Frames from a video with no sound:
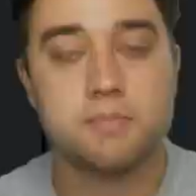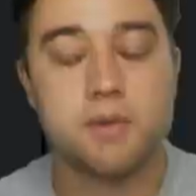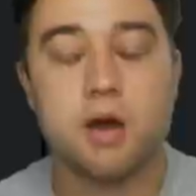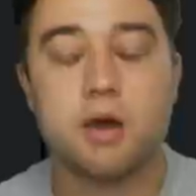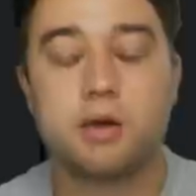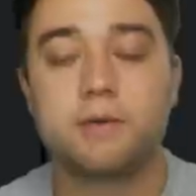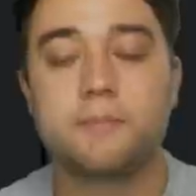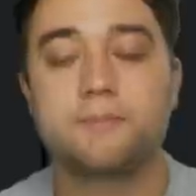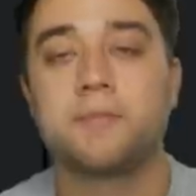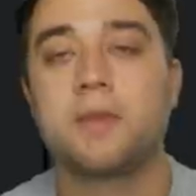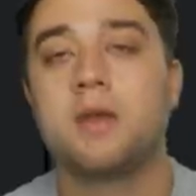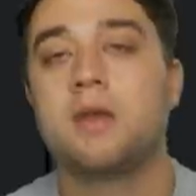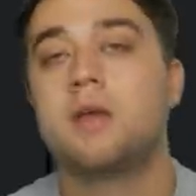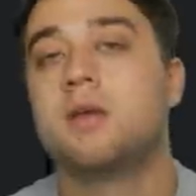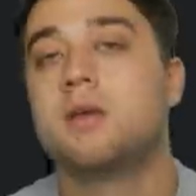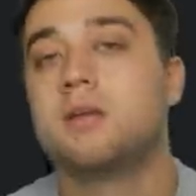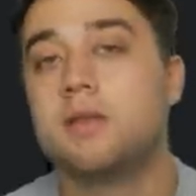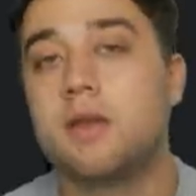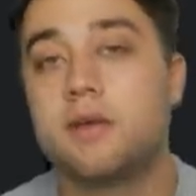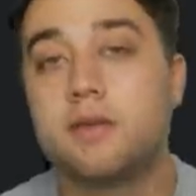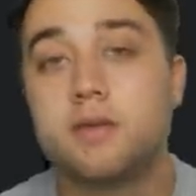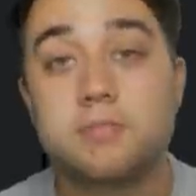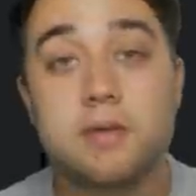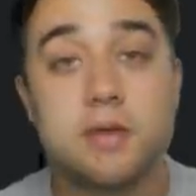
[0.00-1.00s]
model.
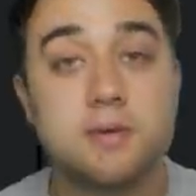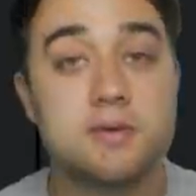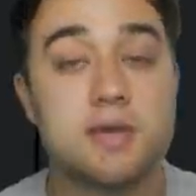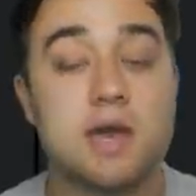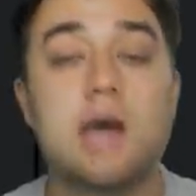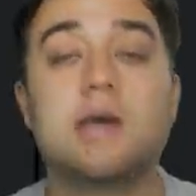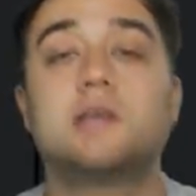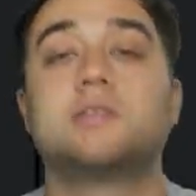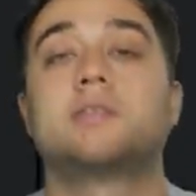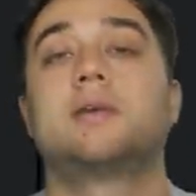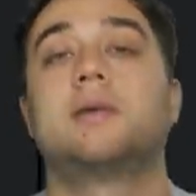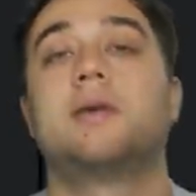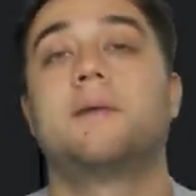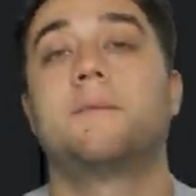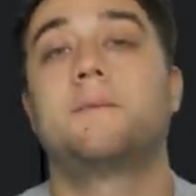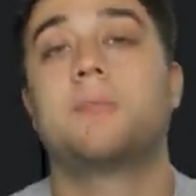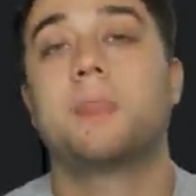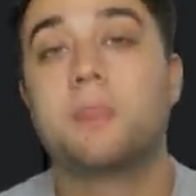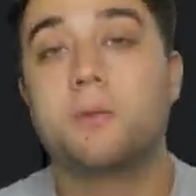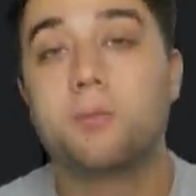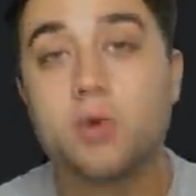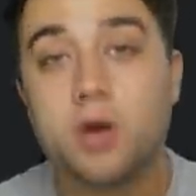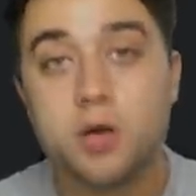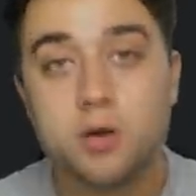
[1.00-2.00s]
Now you may be asking,
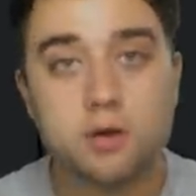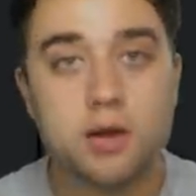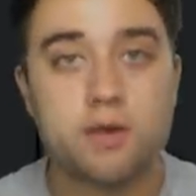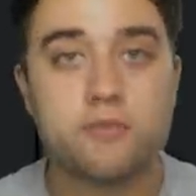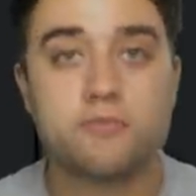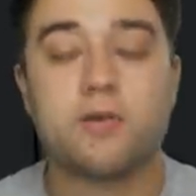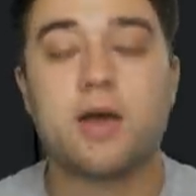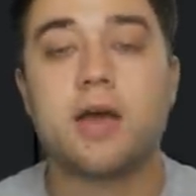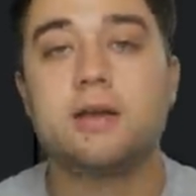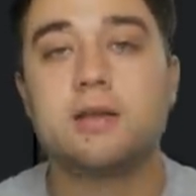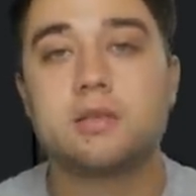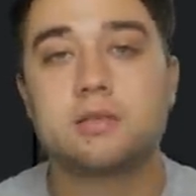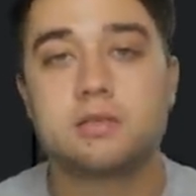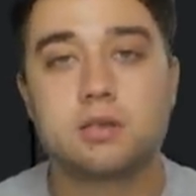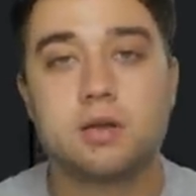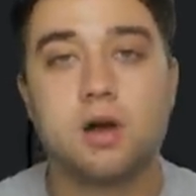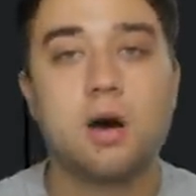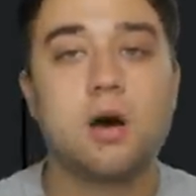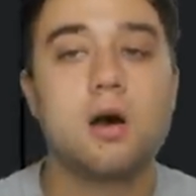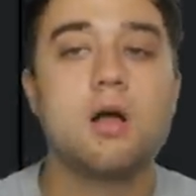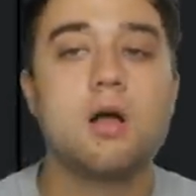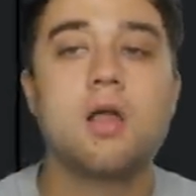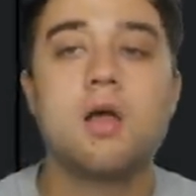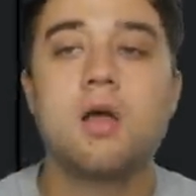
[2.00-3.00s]
where do I find a
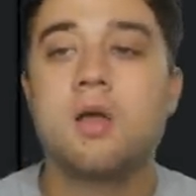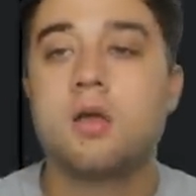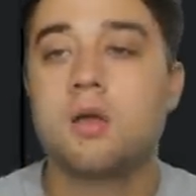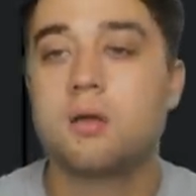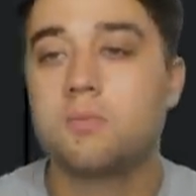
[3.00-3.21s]
skull?